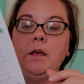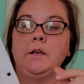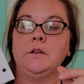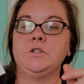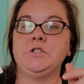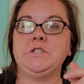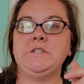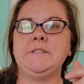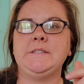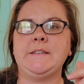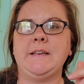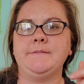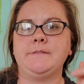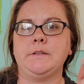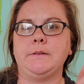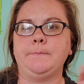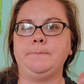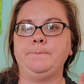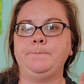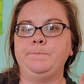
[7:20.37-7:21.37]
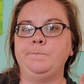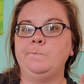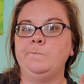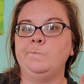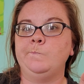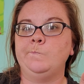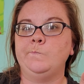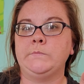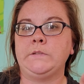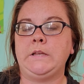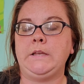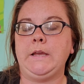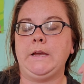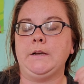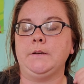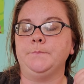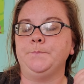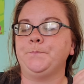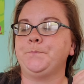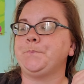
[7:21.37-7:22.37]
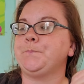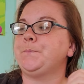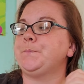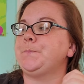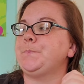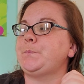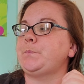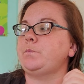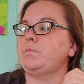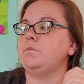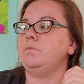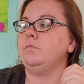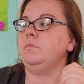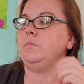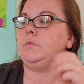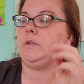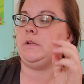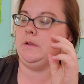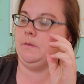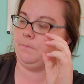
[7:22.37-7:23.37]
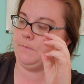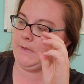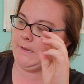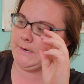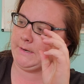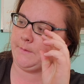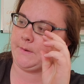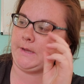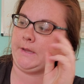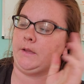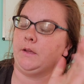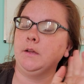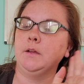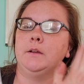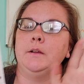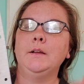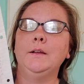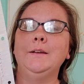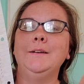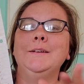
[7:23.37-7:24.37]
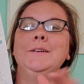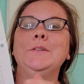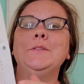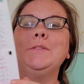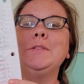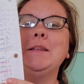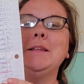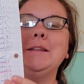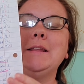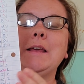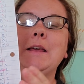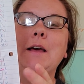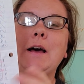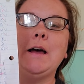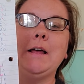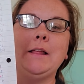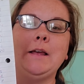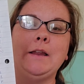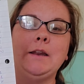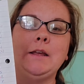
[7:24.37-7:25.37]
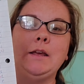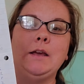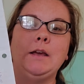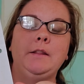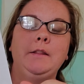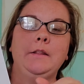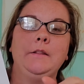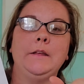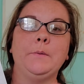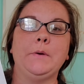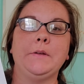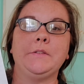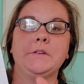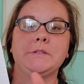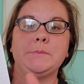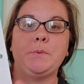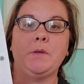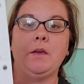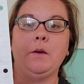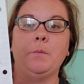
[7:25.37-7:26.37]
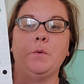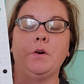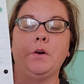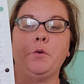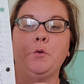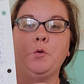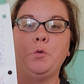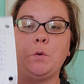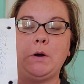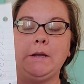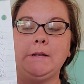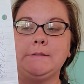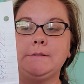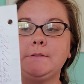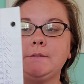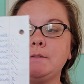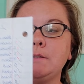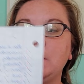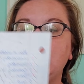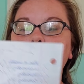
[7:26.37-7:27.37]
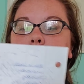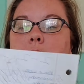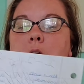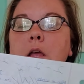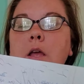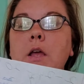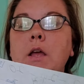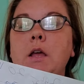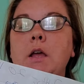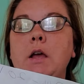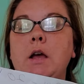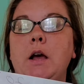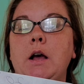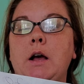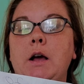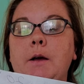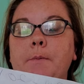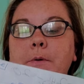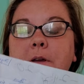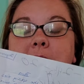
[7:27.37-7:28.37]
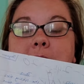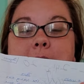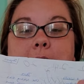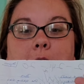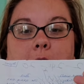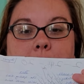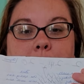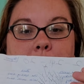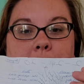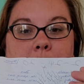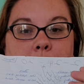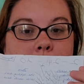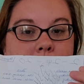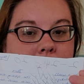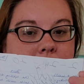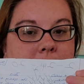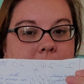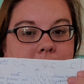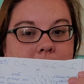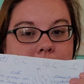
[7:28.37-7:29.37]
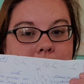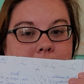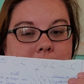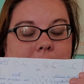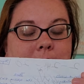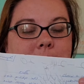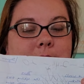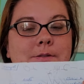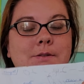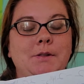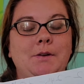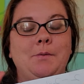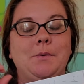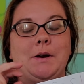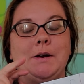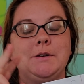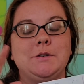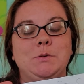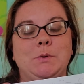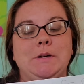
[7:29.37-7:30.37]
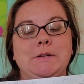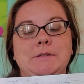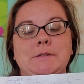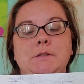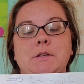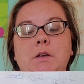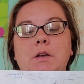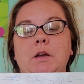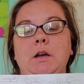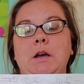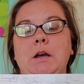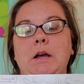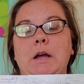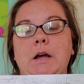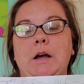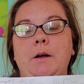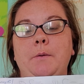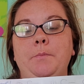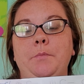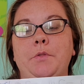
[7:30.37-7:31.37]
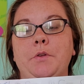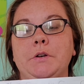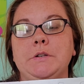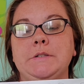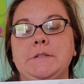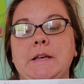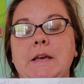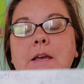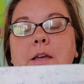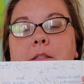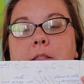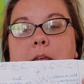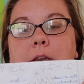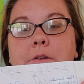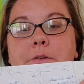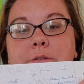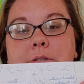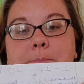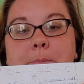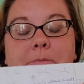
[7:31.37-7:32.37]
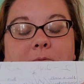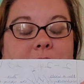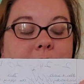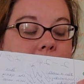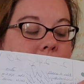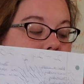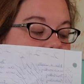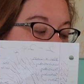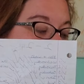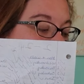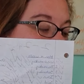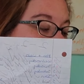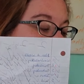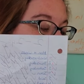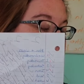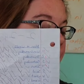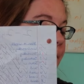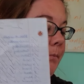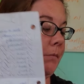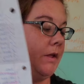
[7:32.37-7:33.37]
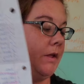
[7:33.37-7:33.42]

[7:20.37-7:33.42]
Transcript: She saves them. Yeah. But anyway, then they highlight it, and then they write their spelling word twice. Because they already wrote it once in the sentence, so they write it twice. Thursday, they do fun spelling.